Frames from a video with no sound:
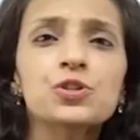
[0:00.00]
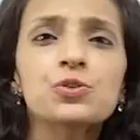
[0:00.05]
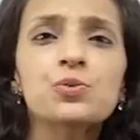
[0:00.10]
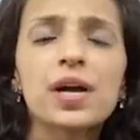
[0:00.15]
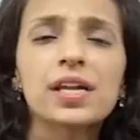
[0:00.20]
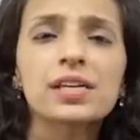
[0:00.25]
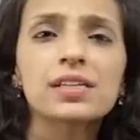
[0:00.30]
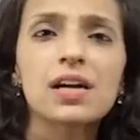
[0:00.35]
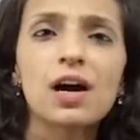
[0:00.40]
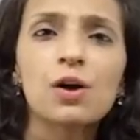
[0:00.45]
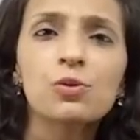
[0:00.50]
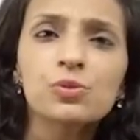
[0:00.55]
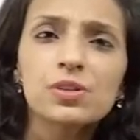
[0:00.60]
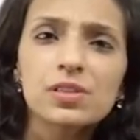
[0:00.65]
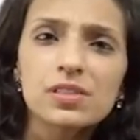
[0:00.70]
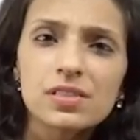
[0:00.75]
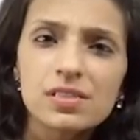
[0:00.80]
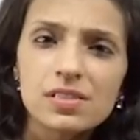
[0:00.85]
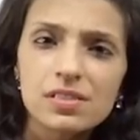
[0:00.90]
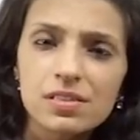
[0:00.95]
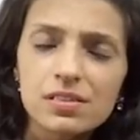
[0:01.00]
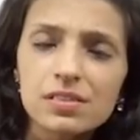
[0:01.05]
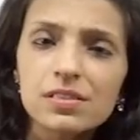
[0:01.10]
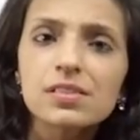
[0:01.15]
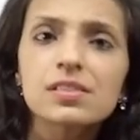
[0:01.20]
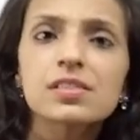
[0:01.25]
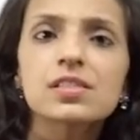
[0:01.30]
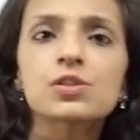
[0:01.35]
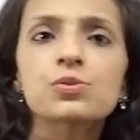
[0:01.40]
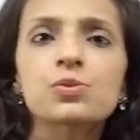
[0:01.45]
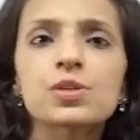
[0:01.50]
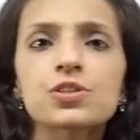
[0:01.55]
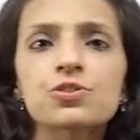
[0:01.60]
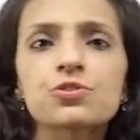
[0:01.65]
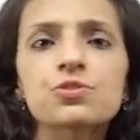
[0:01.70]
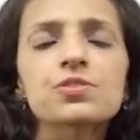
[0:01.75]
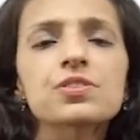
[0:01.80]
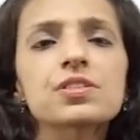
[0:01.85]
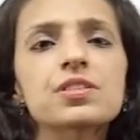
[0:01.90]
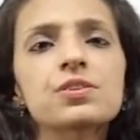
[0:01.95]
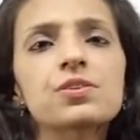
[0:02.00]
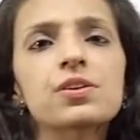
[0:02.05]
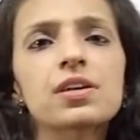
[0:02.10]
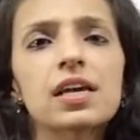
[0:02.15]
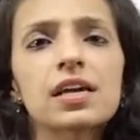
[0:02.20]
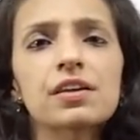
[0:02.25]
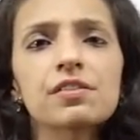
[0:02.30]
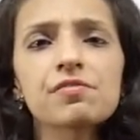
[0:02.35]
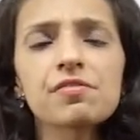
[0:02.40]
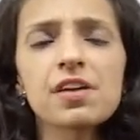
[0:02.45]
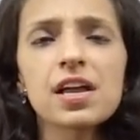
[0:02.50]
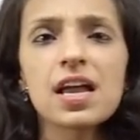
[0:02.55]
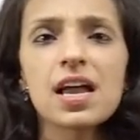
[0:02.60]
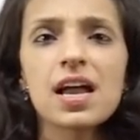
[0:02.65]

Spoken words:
you encounter certain situations in your life,